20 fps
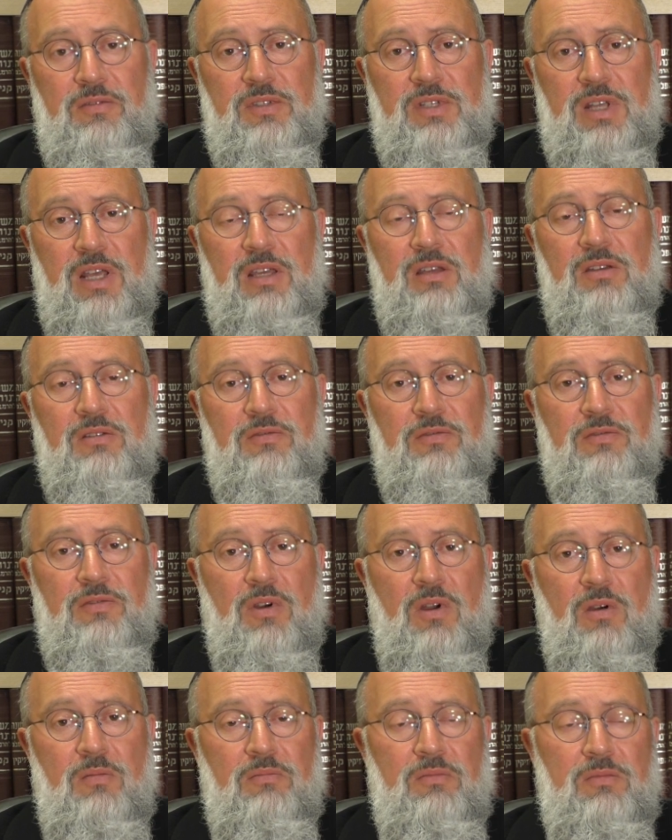taken
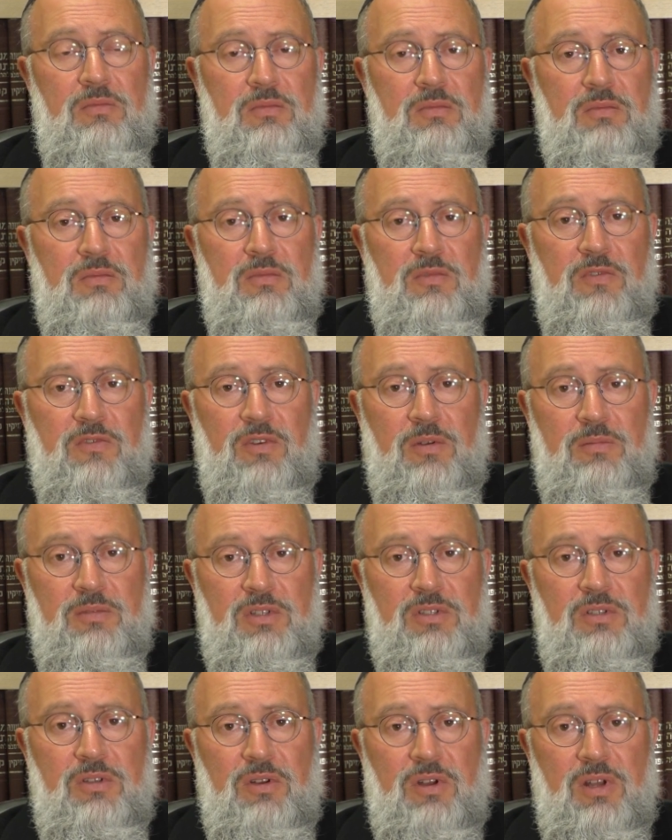from, from
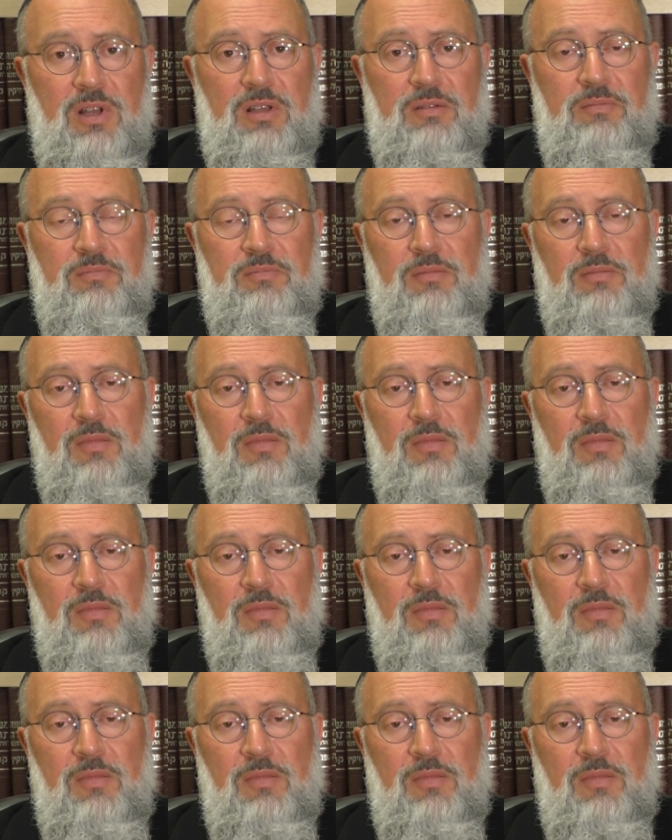the Torah.